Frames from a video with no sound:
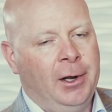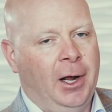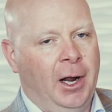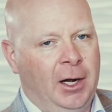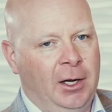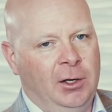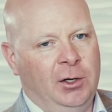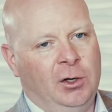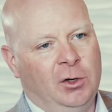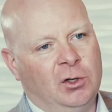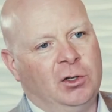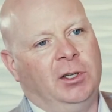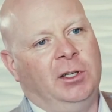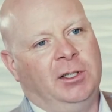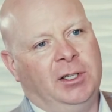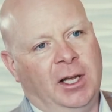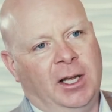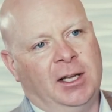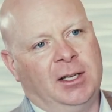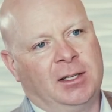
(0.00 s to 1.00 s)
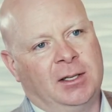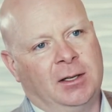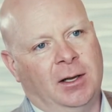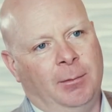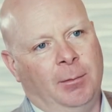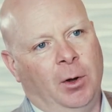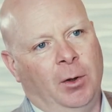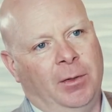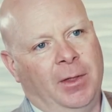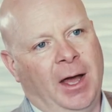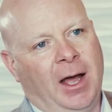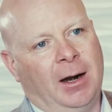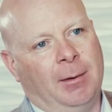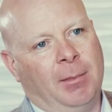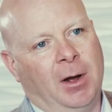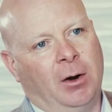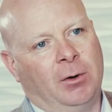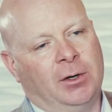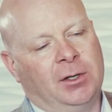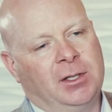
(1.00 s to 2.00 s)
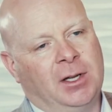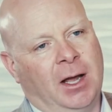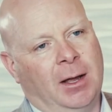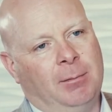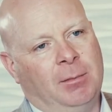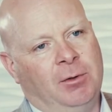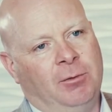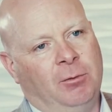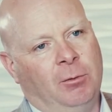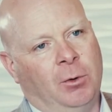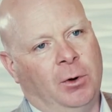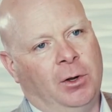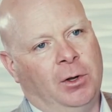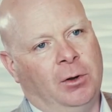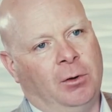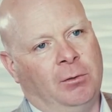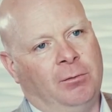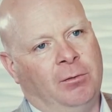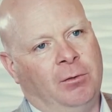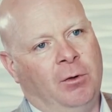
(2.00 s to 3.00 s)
and usually takes about that amount of time before you're